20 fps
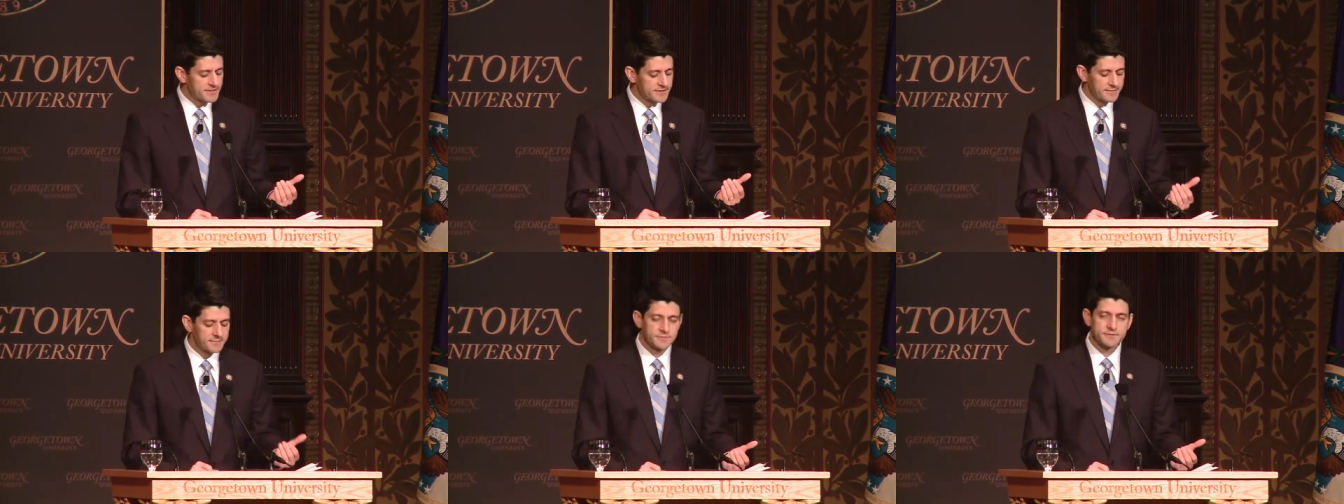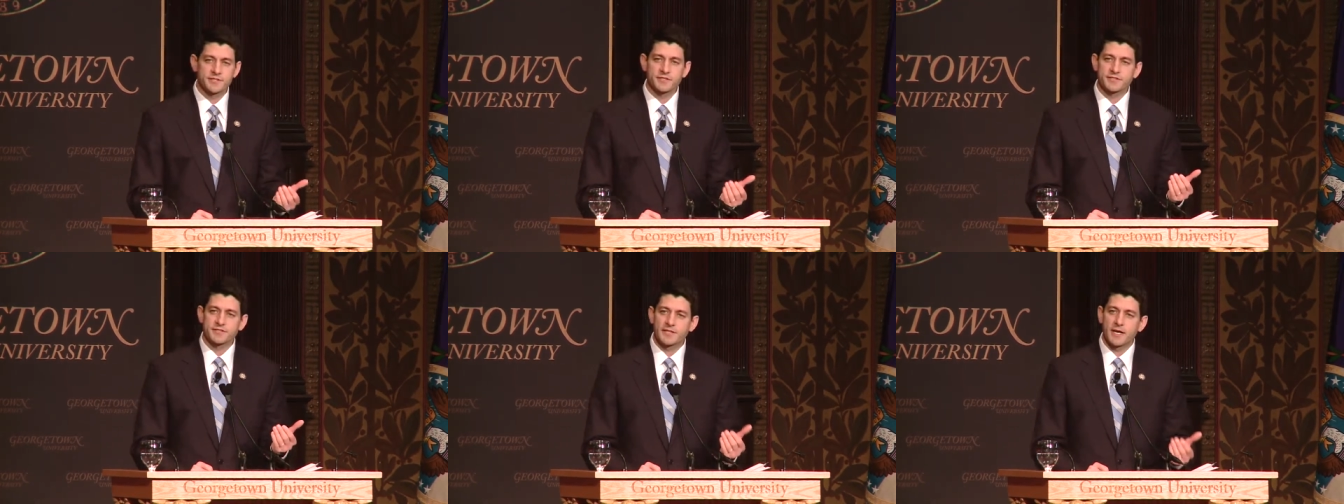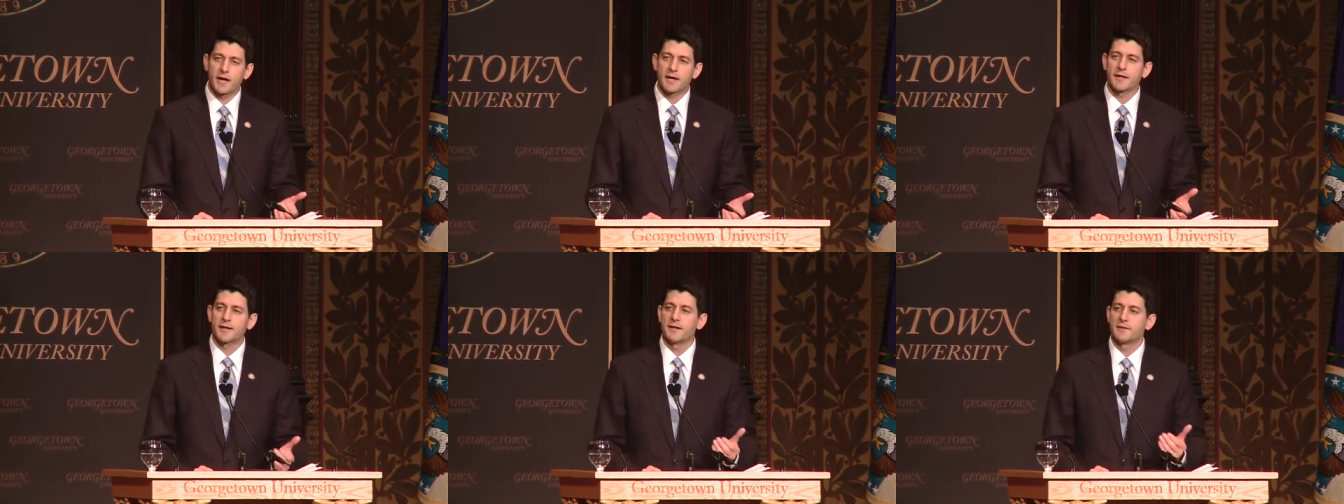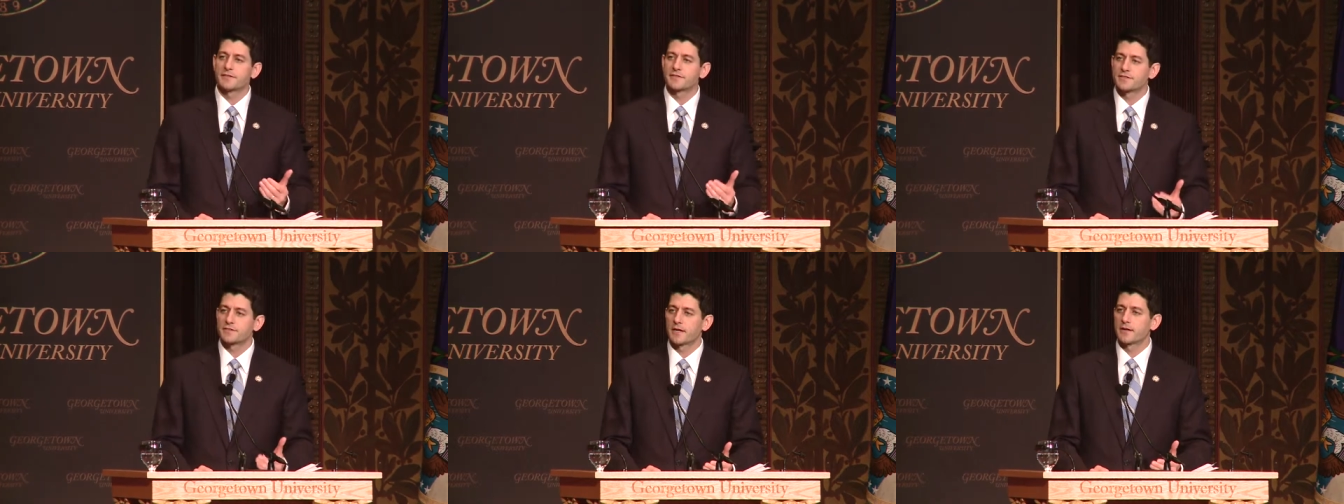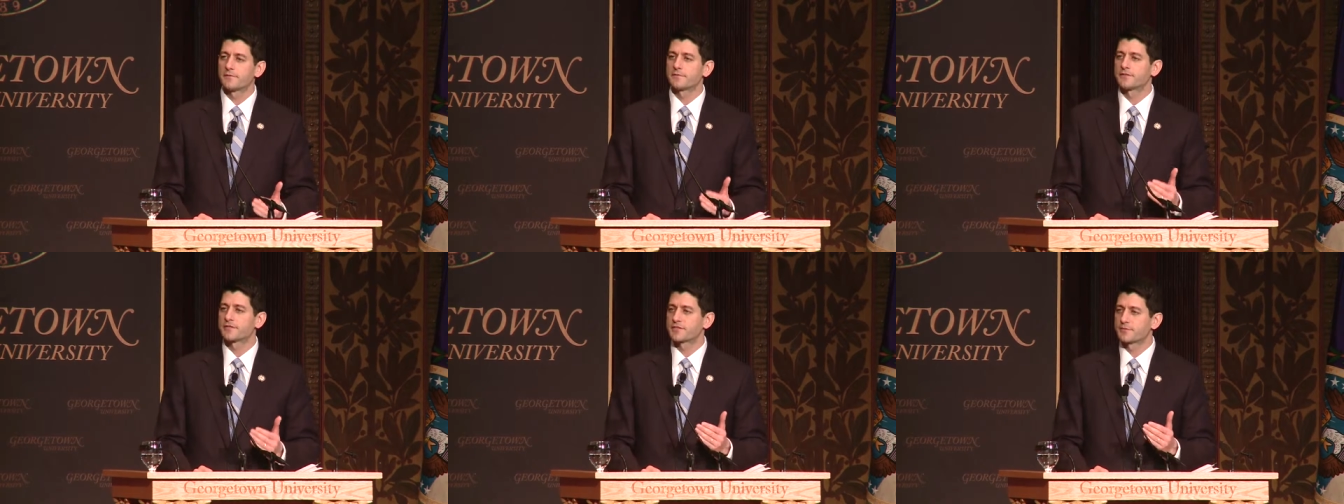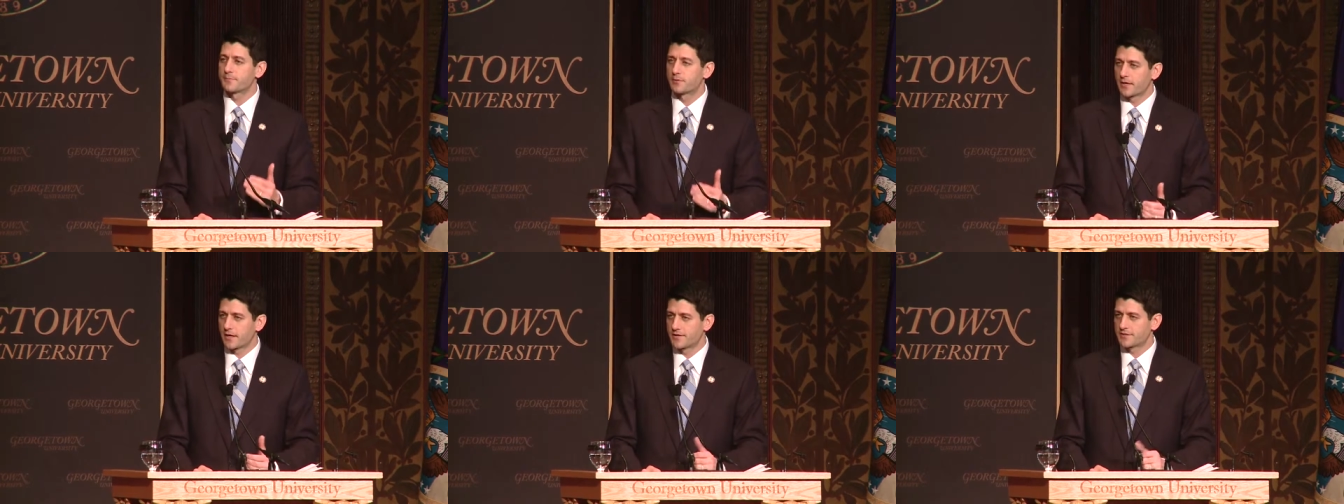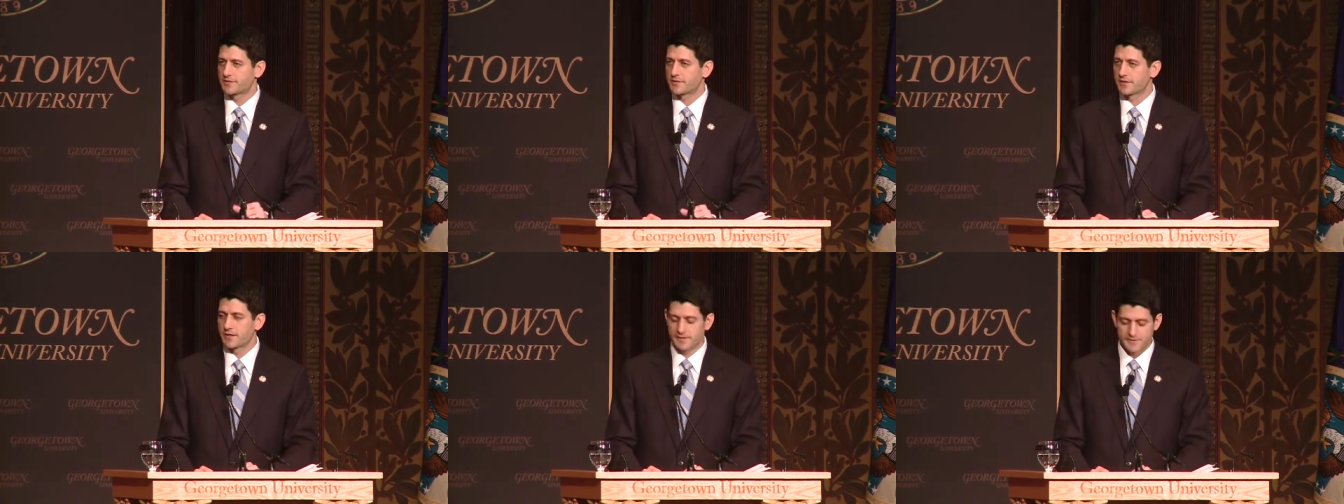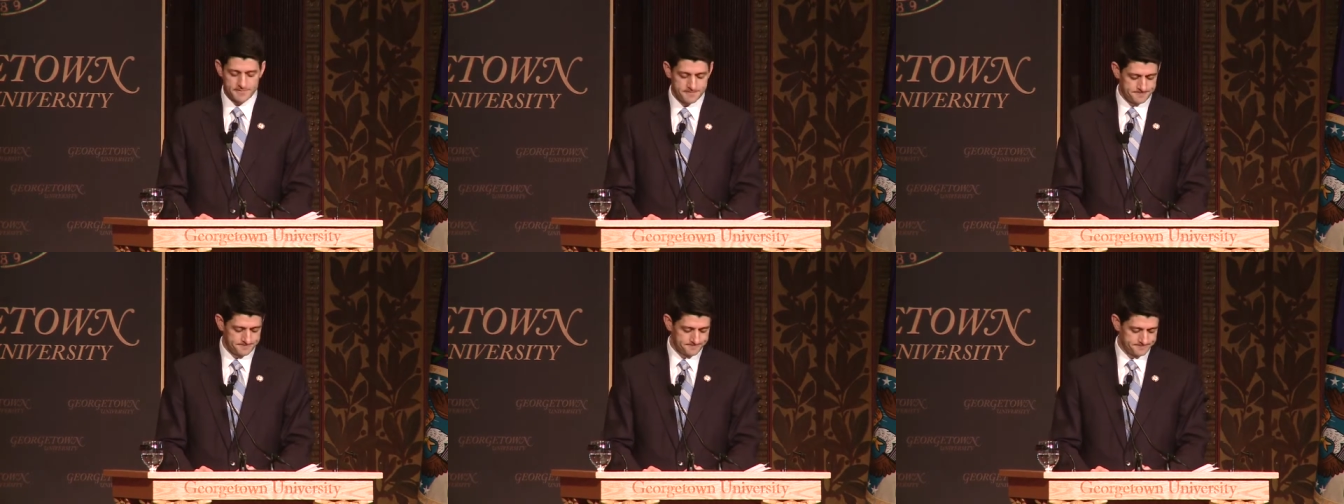civil society instead of displacing it.